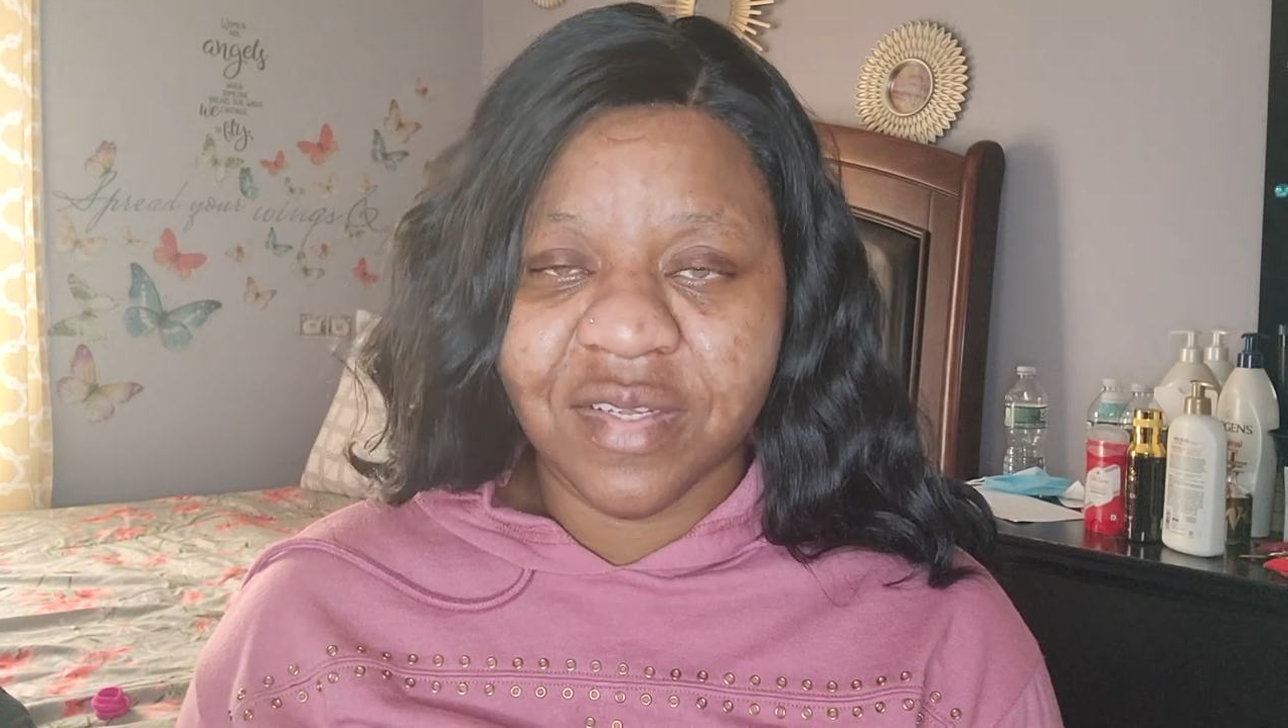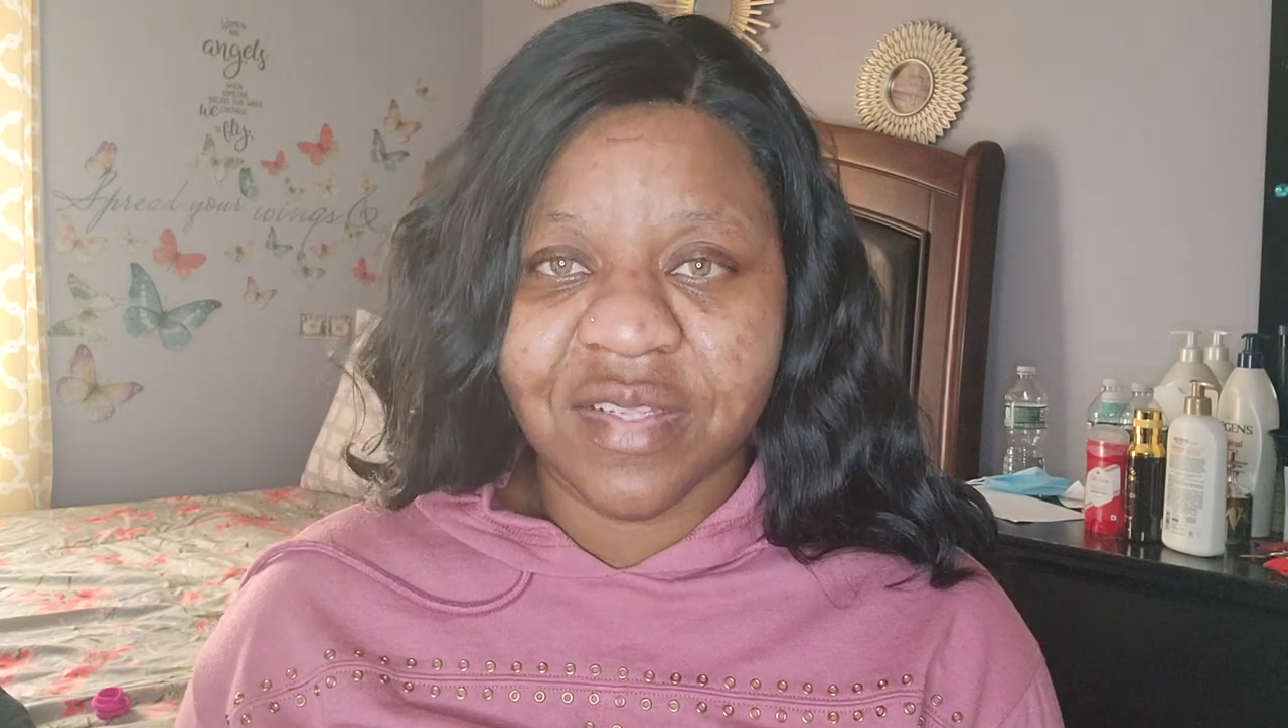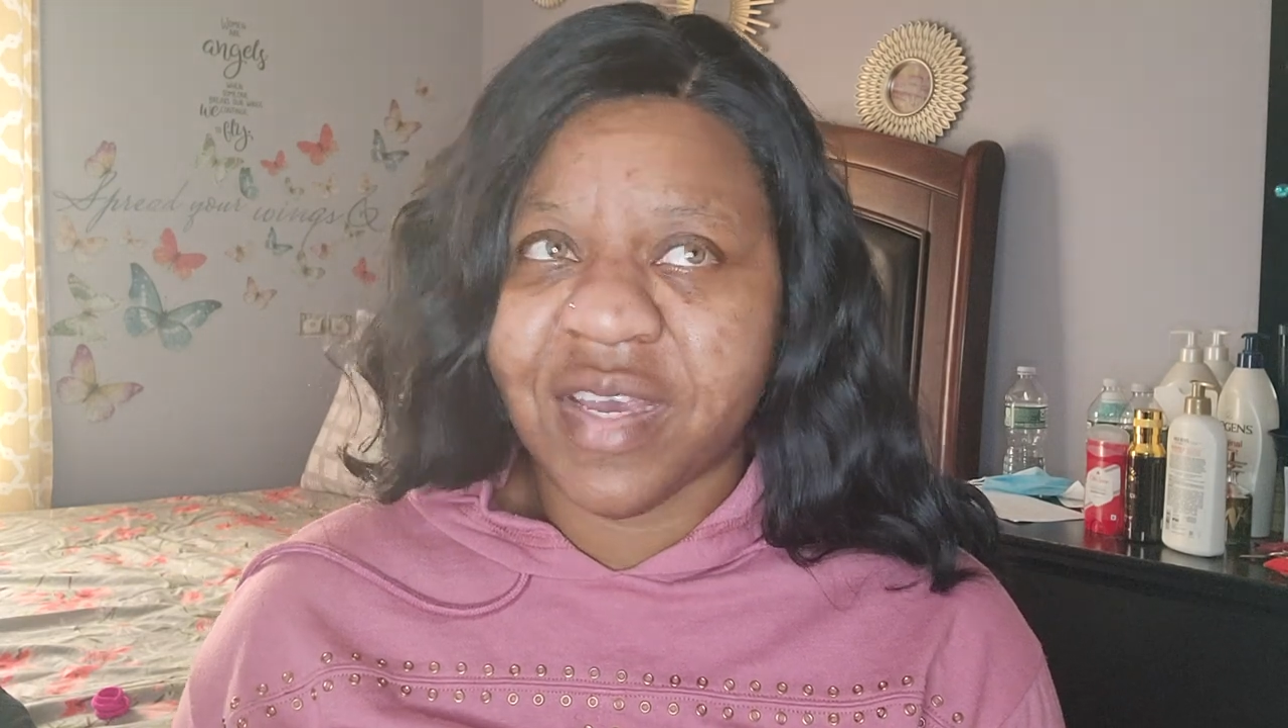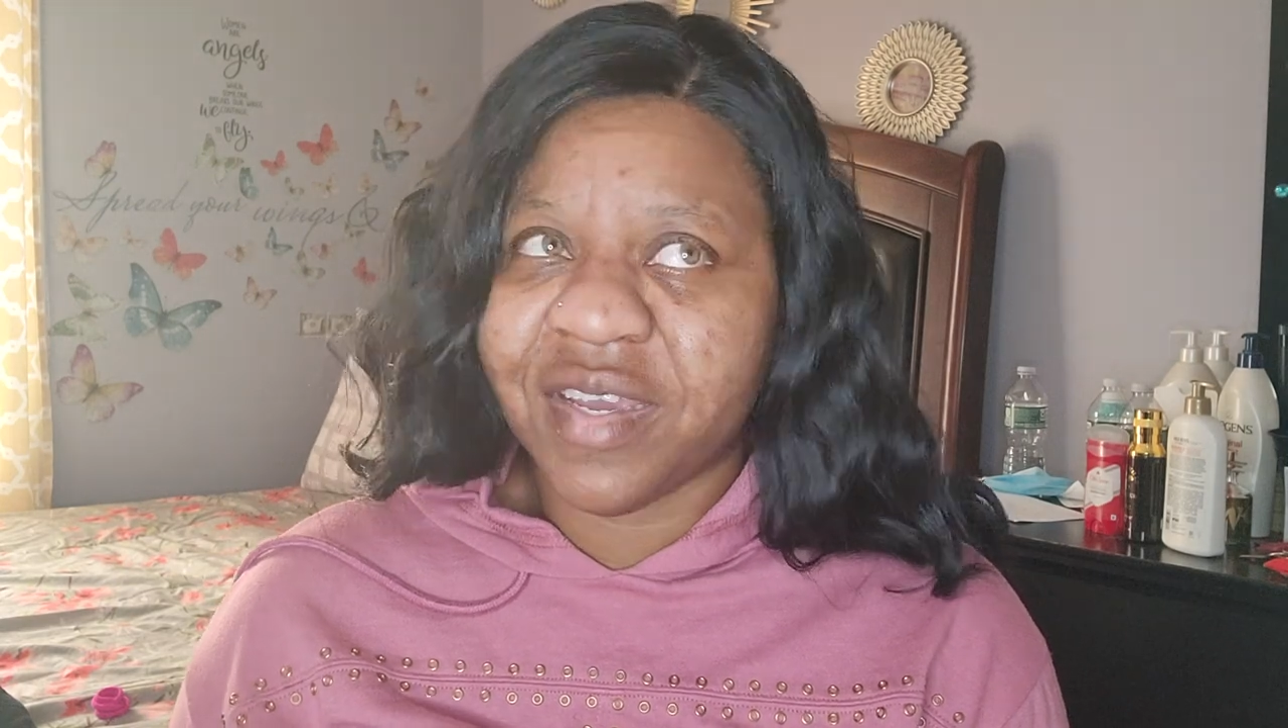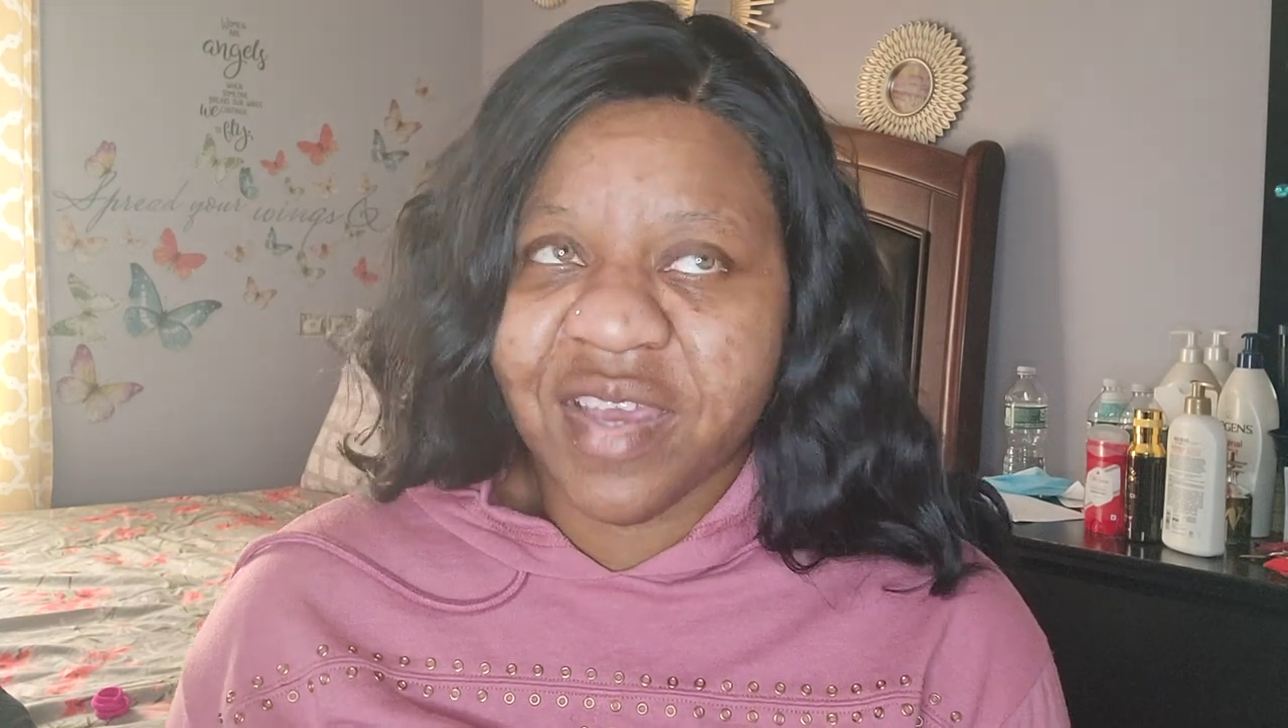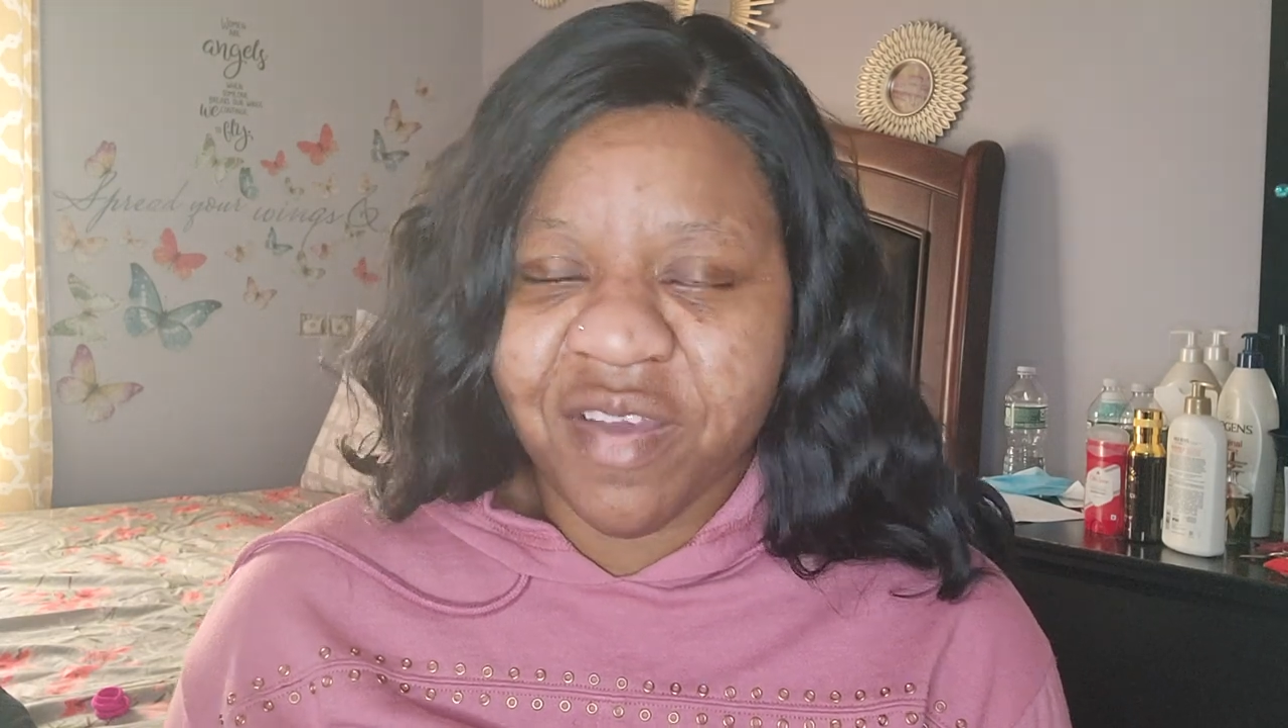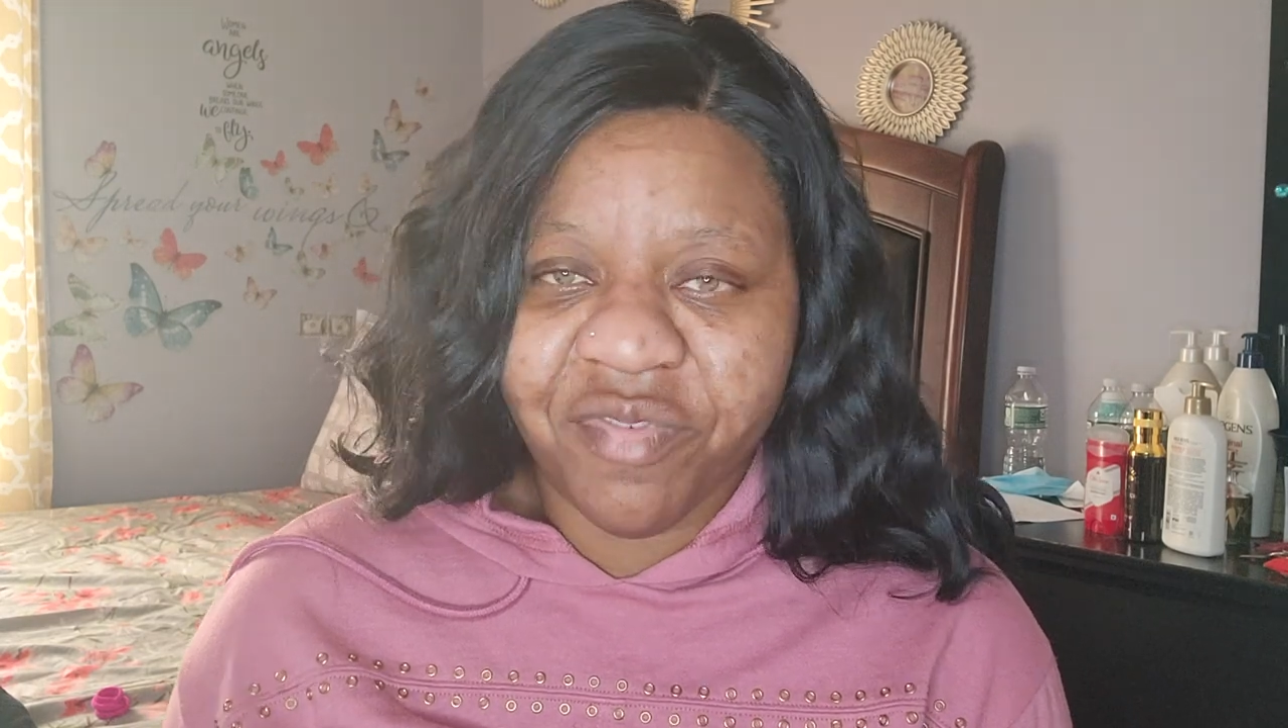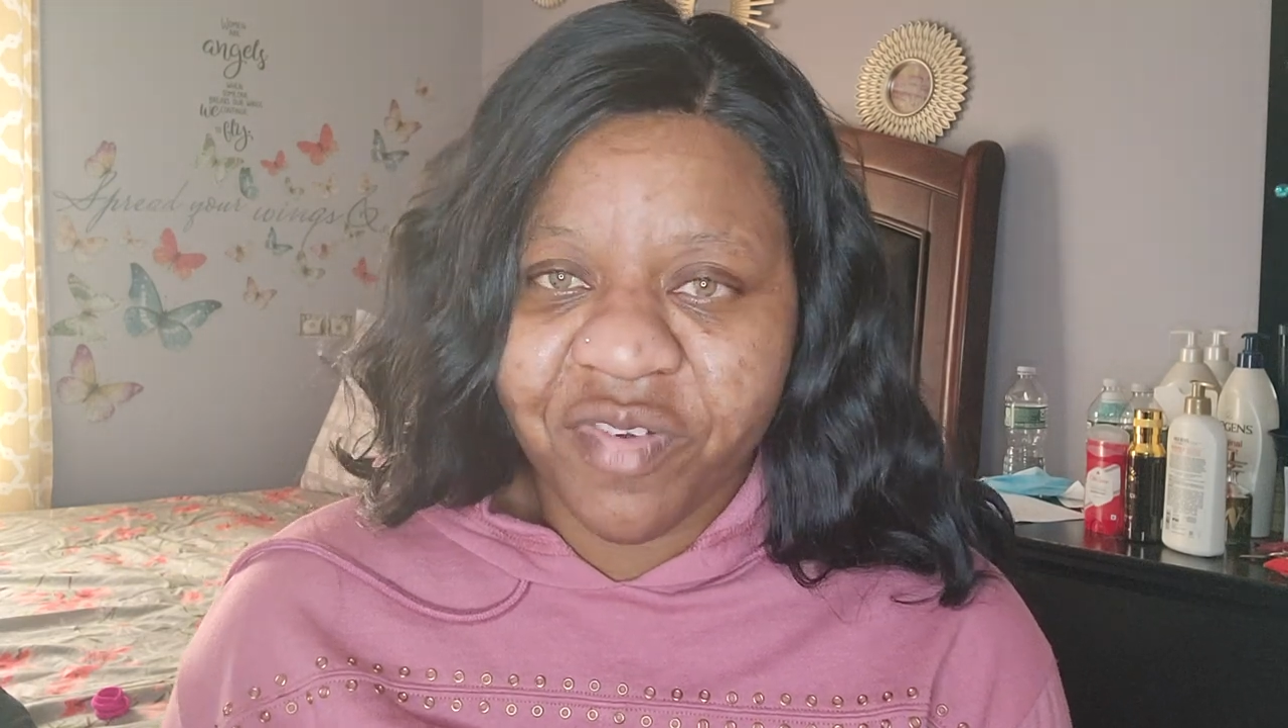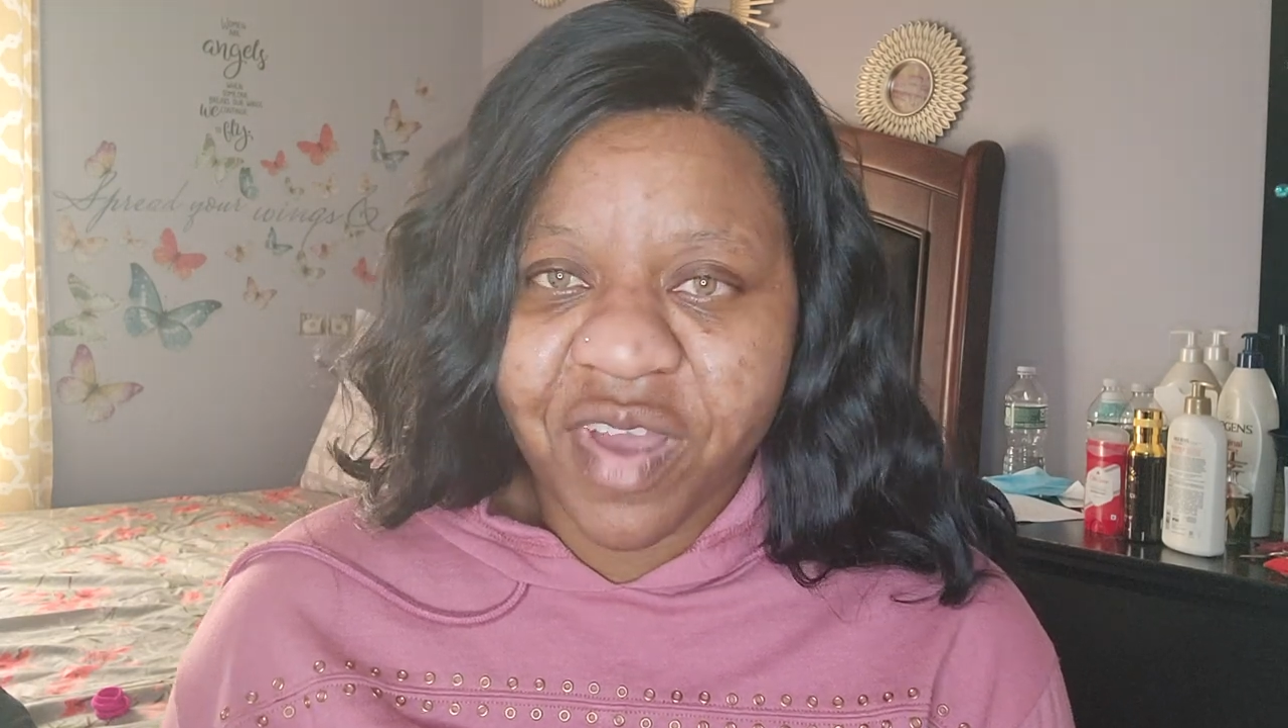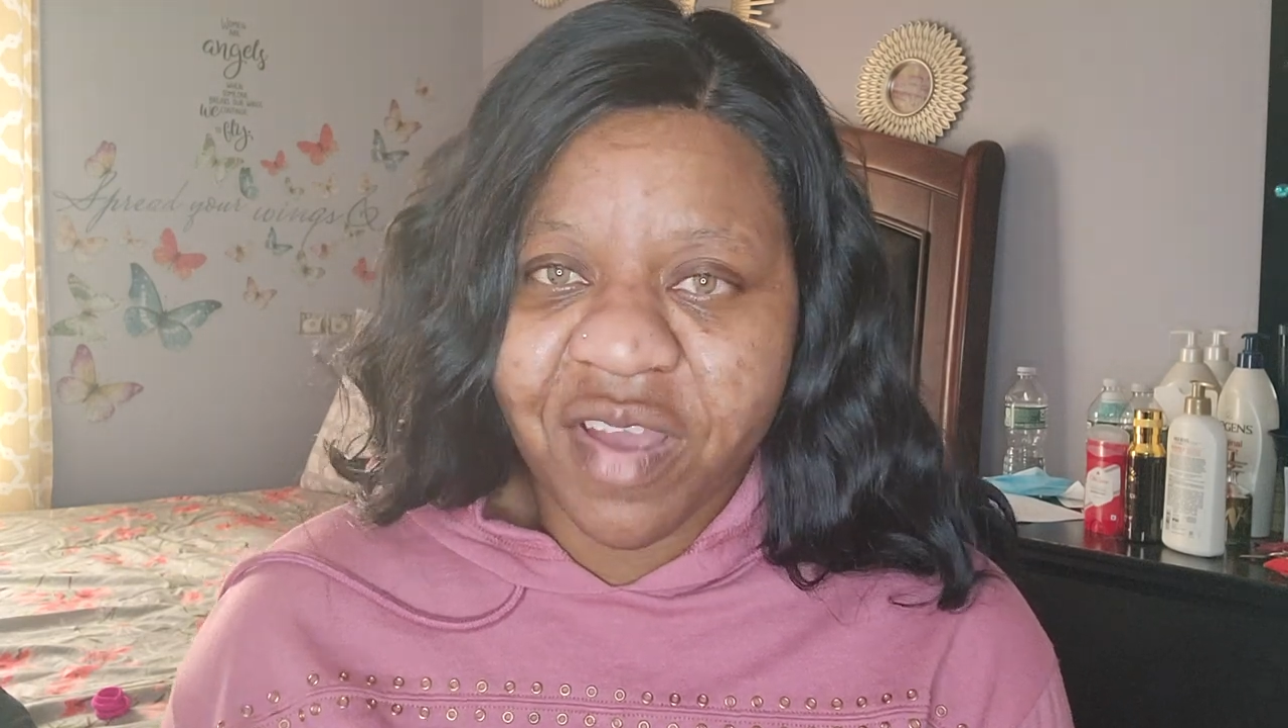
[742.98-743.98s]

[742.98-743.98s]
like every